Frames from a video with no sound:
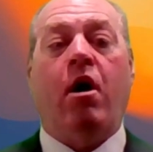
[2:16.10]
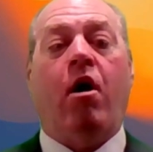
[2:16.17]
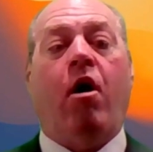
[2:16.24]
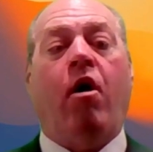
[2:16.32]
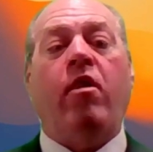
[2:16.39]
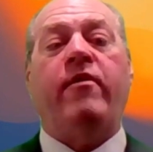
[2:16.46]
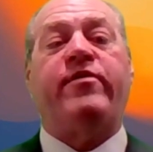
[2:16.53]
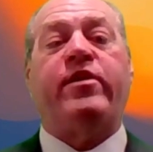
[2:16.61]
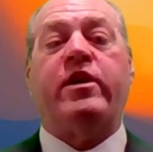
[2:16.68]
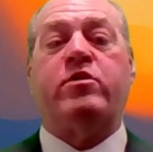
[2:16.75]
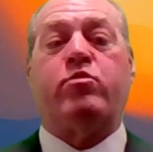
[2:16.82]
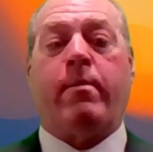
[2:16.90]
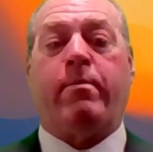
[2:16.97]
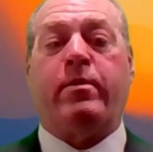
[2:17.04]
All of
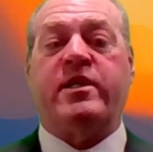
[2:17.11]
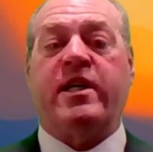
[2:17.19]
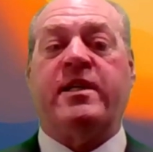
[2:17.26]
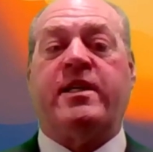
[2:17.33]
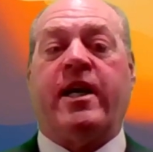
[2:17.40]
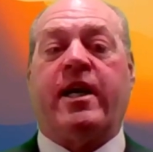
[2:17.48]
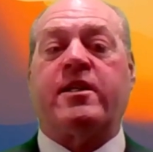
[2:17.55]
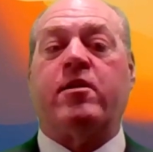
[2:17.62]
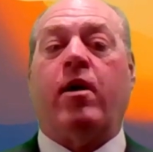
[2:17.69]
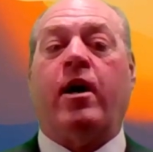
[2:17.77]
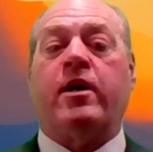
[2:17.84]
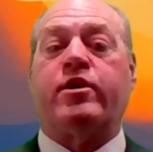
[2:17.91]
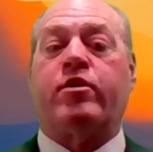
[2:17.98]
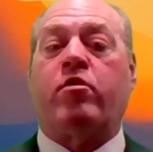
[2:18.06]
these represent
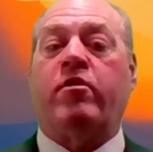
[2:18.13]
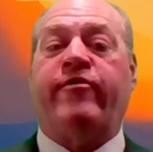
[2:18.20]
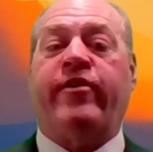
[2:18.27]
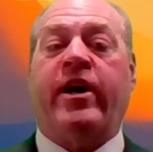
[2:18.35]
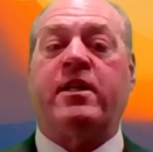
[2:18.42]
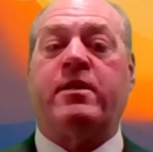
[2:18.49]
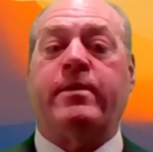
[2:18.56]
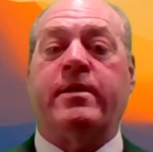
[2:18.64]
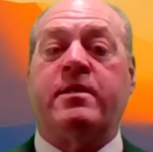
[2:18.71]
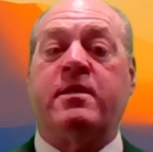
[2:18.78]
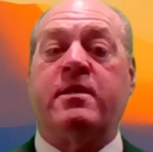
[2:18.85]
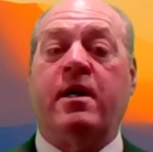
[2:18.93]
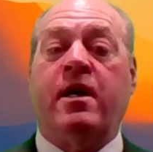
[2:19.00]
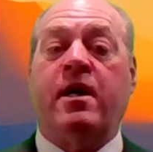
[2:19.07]
technological
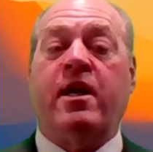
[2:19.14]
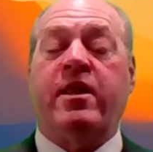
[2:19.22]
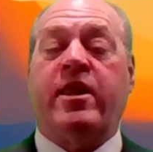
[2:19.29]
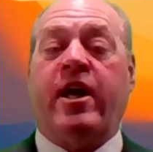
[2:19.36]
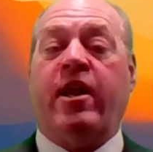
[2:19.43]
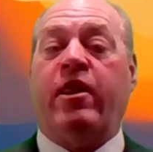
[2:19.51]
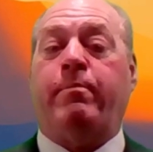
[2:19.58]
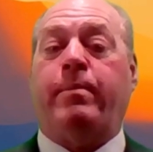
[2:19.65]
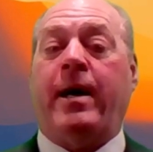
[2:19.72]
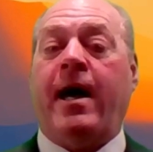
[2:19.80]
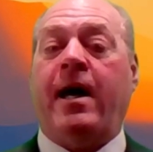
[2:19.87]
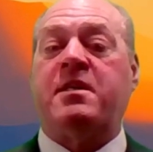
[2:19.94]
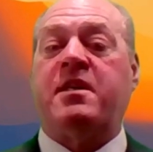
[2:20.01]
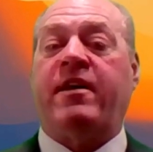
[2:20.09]
advancements that in the
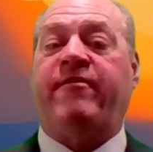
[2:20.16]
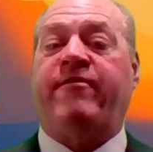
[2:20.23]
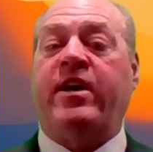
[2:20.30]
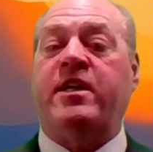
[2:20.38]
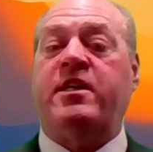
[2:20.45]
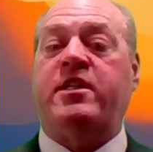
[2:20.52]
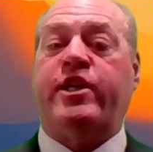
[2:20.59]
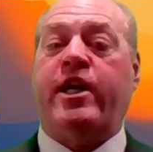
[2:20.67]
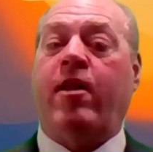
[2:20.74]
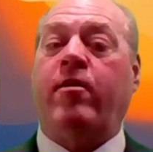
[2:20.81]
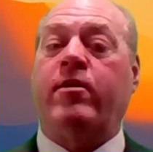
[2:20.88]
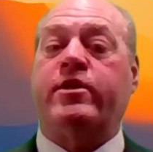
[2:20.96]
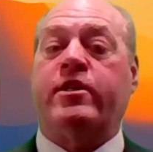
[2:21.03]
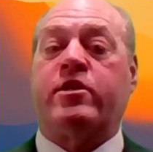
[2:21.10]
past have faced
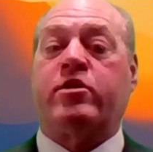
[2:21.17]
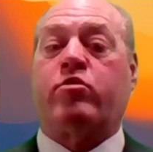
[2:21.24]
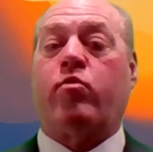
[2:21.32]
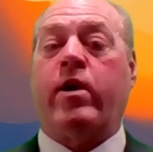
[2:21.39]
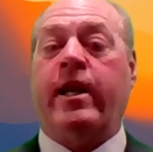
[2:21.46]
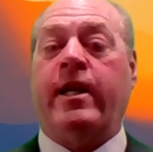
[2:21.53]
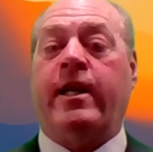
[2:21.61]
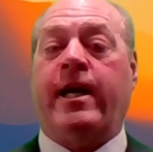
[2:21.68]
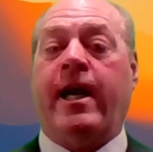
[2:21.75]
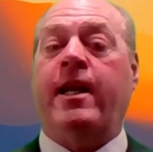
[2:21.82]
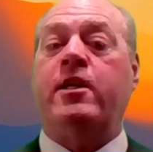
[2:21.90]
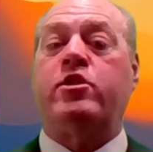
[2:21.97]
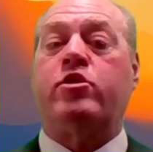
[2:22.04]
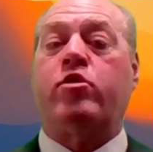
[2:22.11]
challenges
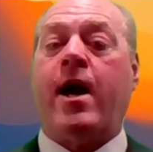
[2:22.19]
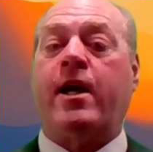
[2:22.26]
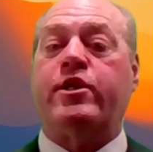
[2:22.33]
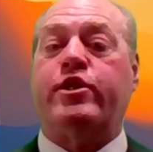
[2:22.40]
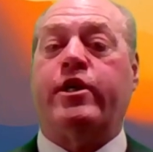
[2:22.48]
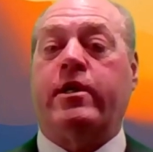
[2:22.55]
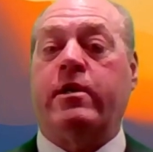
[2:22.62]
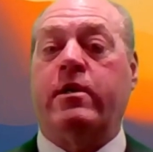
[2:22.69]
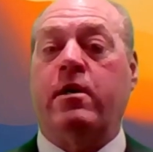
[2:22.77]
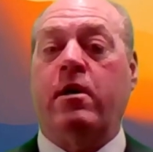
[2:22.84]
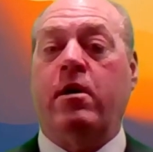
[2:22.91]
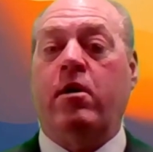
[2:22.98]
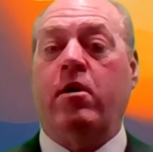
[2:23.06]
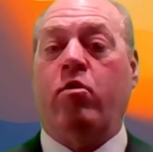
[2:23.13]
gaining traction,
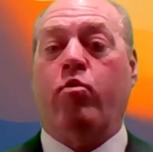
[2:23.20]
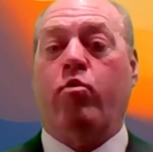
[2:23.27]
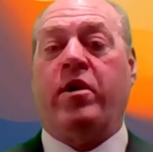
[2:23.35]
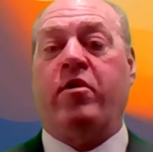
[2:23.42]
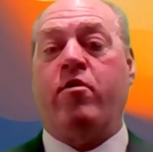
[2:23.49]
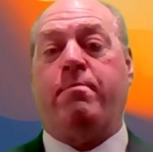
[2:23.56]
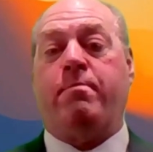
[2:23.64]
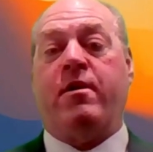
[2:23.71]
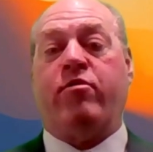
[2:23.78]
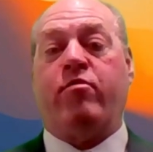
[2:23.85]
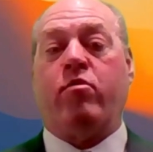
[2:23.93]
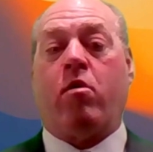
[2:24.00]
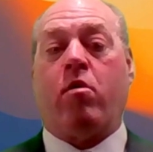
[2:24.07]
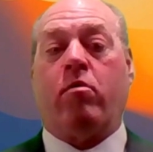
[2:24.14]
whether it be
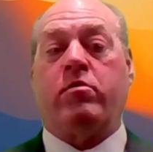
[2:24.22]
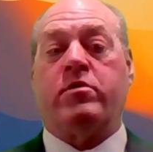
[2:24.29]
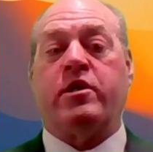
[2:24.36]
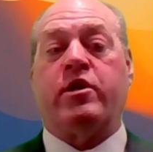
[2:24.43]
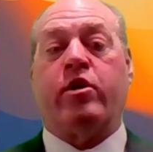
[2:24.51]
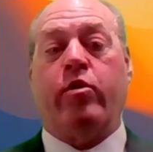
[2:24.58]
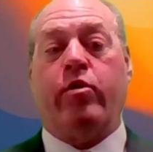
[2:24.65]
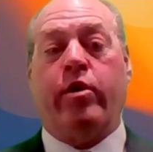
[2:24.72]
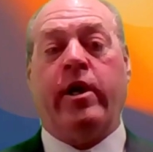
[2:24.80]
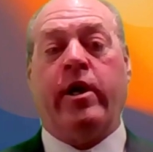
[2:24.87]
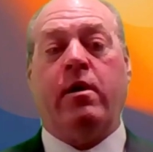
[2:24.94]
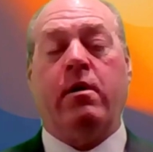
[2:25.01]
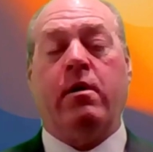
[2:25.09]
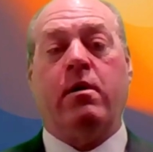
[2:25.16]
through hurdles in
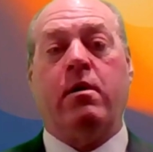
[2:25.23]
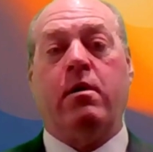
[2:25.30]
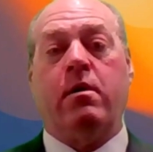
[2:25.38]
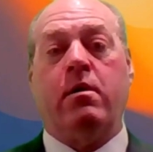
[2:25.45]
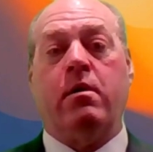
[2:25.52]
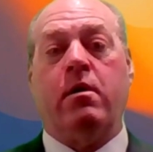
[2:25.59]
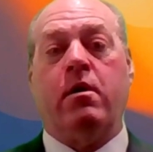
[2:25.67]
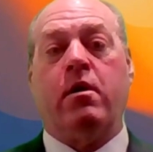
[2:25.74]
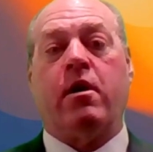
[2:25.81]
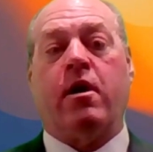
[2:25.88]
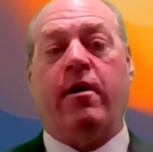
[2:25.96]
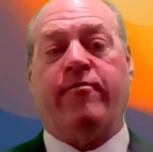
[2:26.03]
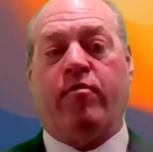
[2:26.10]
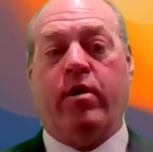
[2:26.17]
coding,
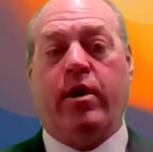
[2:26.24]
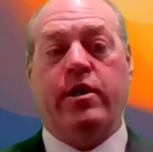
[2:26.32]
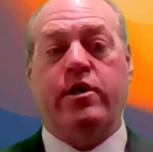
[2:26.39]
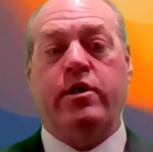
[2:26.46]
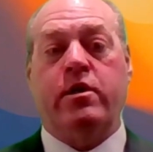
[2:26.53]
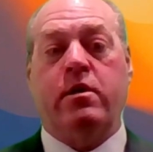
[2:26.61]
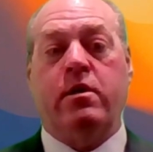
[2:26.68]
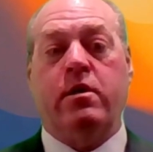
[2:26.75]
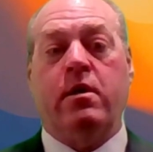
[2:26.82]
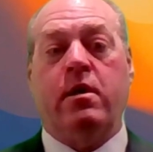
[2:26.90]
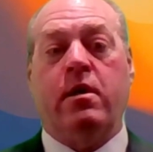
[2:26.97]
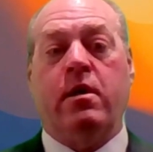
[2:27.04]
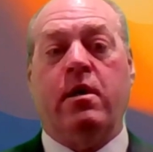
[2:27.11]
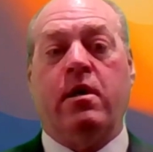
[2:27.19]
coverage,
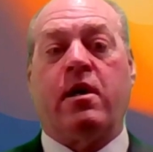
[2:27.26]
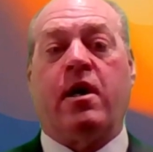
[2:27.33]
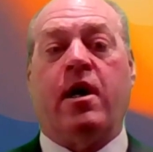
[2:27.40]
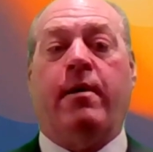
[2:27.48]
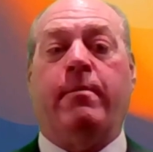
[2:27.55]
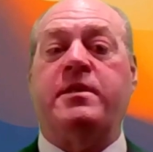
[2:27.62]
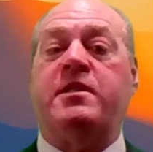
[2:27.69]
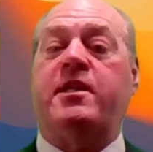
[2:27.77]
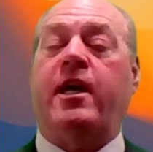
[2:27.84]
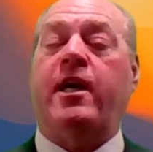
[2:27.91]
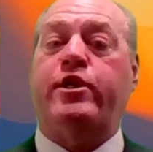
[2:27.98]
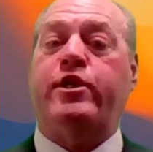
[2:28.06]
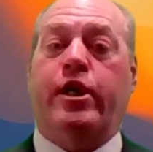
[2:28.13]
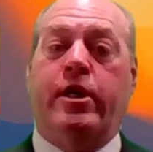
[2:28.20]

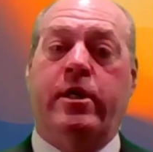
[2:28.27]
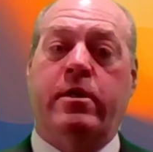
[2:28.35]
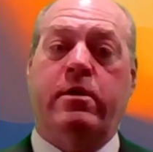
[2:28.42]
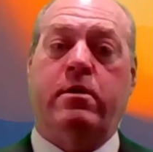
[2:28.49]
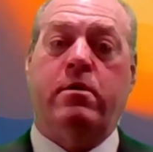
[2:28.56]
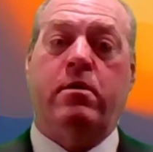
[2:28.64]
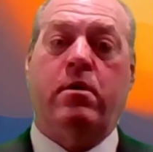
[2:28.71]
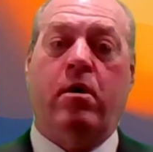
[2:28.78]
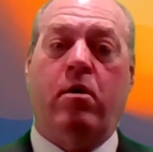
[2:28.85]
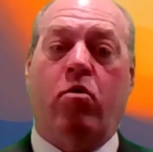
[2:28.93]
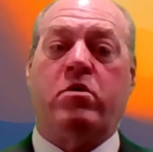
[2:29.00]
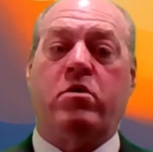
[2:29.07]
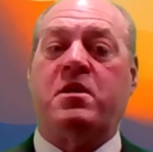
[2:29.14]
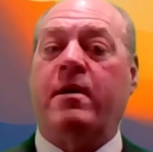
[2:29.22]
compensation,
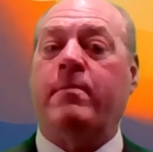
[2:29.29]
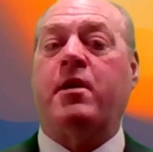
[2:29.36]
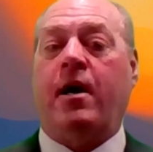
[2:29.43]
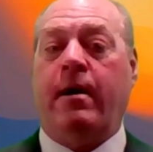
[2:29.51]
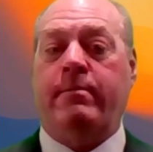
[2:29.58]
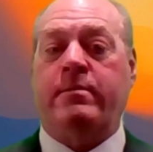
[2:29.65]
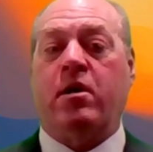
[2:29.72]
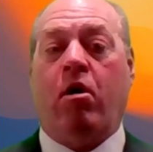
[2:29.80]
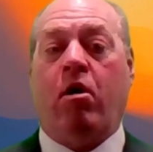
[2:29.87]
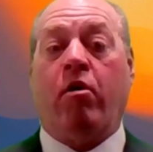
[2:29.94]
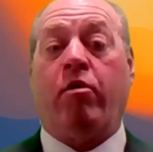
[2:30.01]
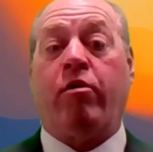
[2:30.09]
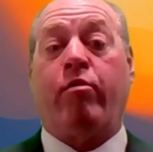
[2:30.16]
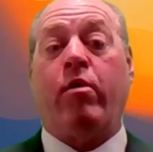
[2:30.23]
or sometimes
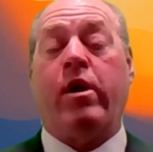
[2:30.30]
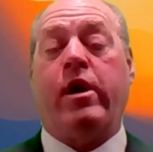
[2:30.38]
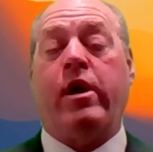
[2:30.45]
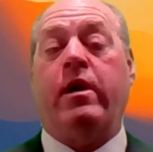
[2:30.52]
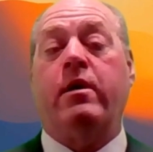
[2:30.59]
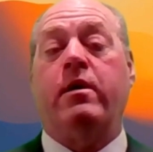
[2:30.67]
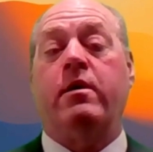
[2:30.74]
all three.